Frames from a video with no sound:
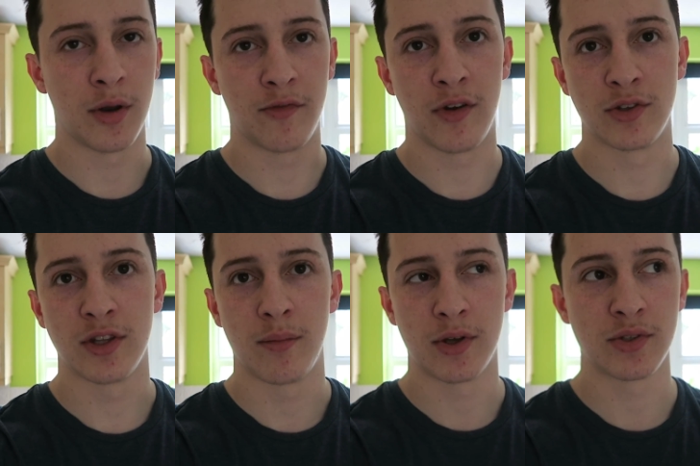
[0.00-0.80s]
the blood flow
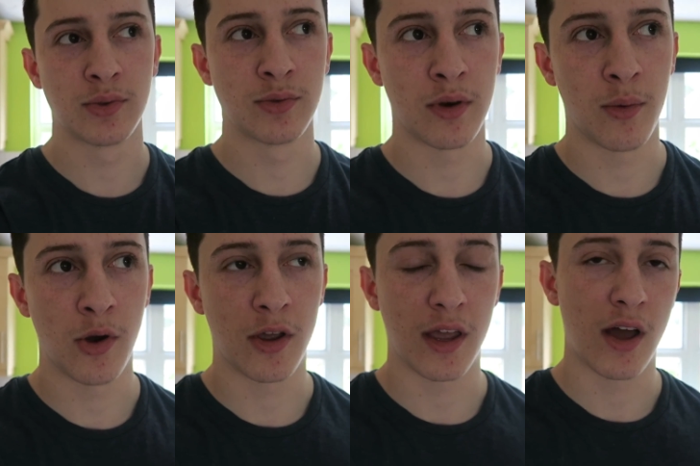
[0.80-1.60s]
to the muscles when you're
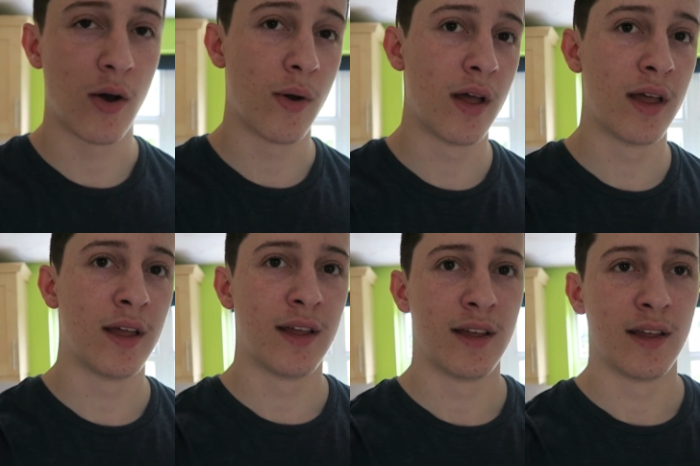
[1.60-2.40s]
working out.
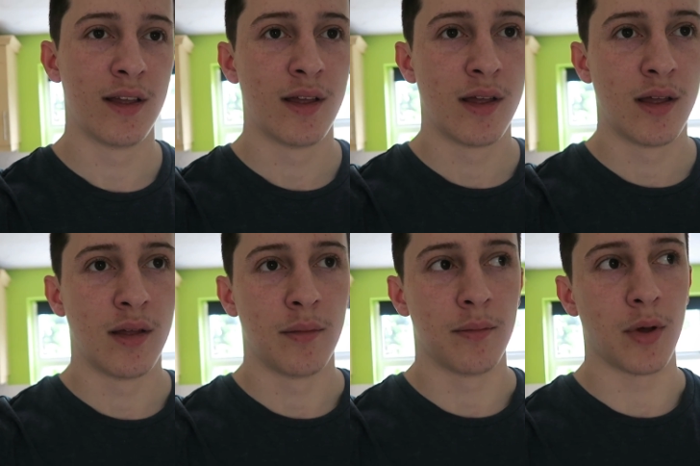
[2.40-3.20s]

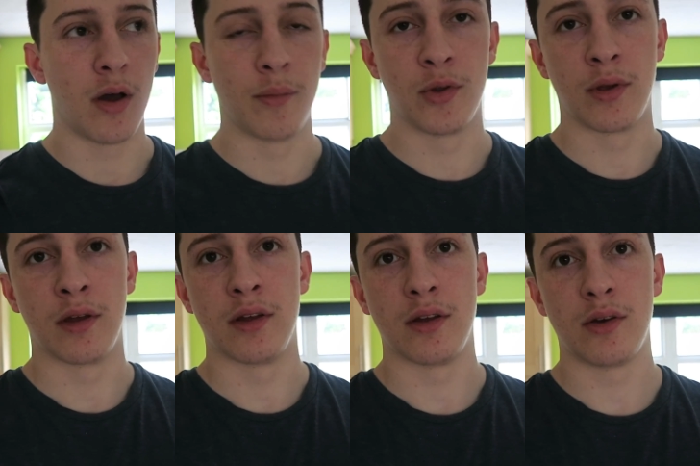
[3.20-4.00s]
But I'm
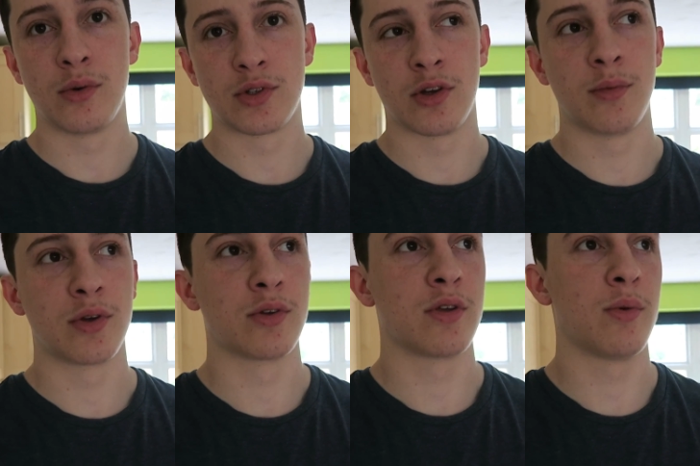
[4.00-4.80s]
doing it also
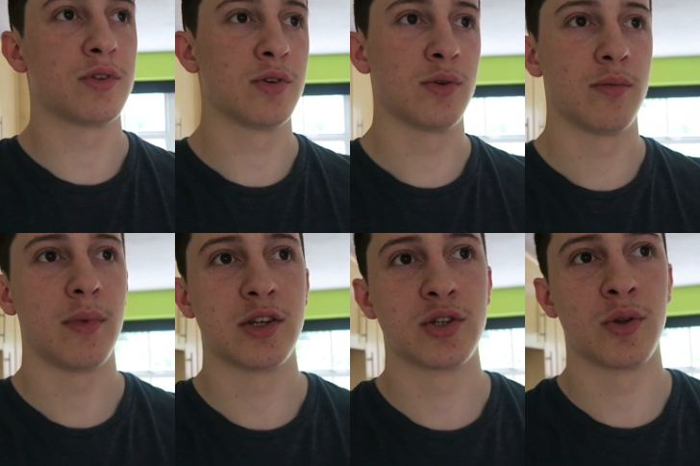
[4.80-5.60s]
because I want to
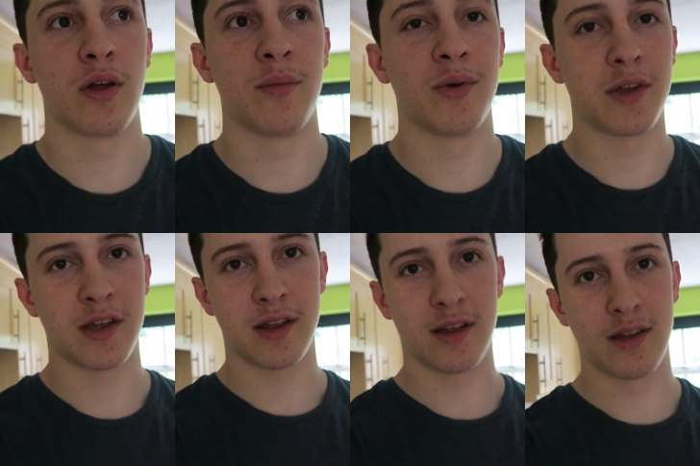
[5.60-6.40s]
make sure that I'm not
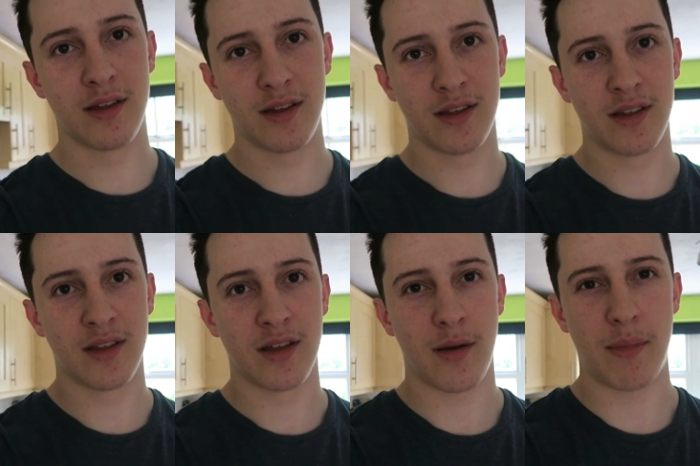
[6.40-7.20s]
getting
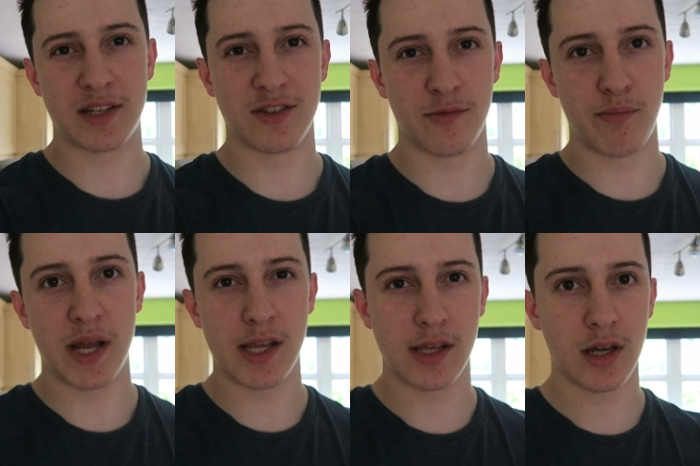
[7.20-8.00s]
a massive
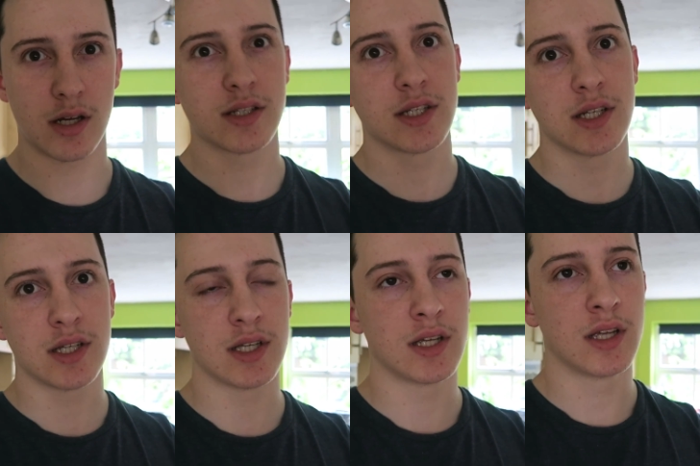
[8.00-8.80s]
belly gut,
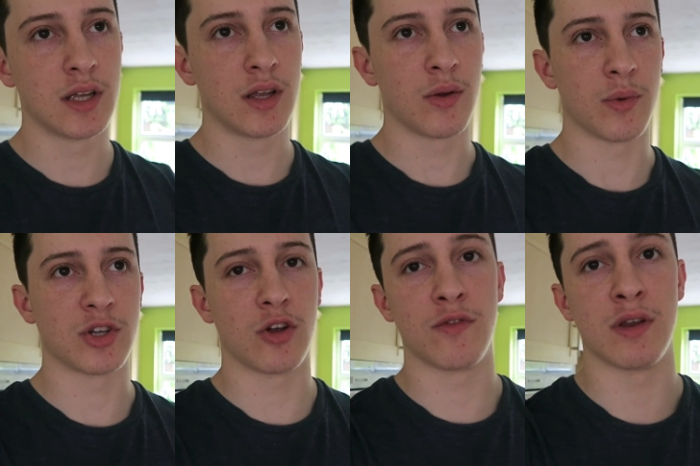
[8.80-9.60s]

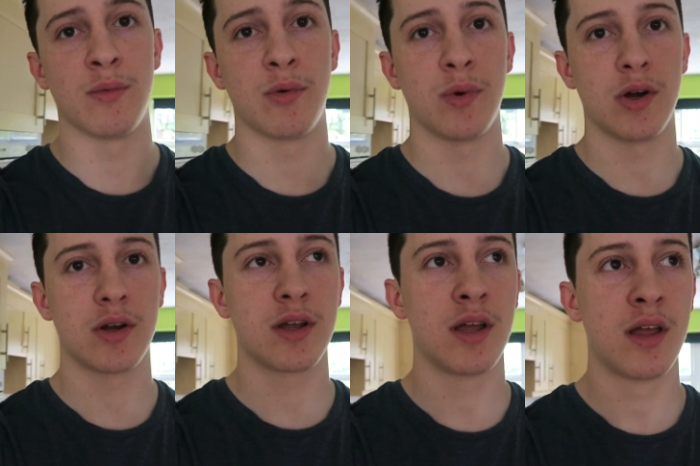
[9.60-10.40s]
which hopefully will
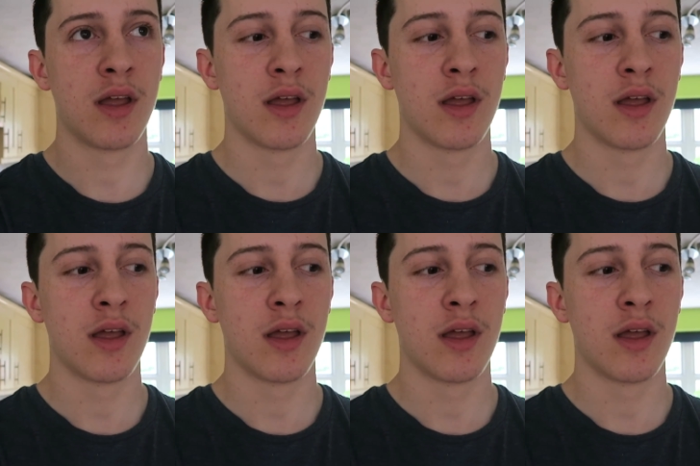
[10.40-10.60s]
work.